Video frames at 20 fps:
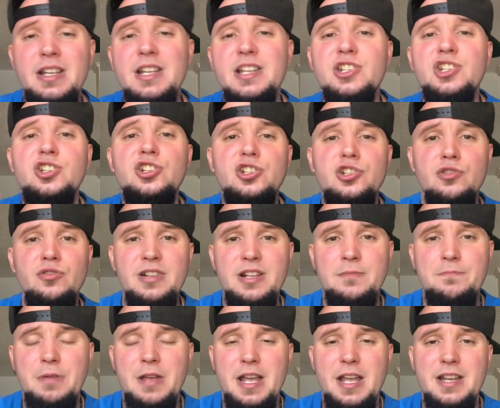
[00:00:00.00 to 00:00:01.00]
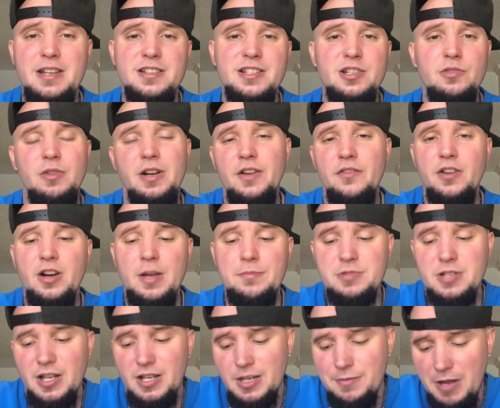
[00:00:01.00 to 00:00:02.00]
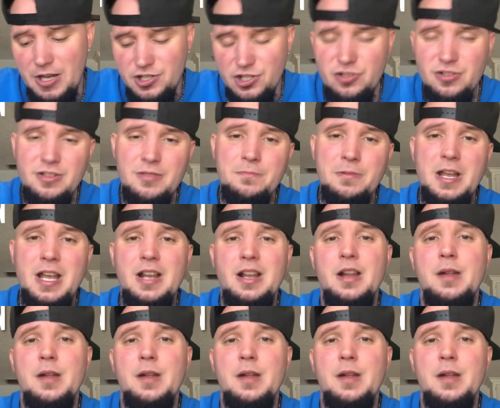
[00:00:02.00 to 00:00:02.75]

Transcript: is shooting pain. So whenever I'm talking about shooting pain,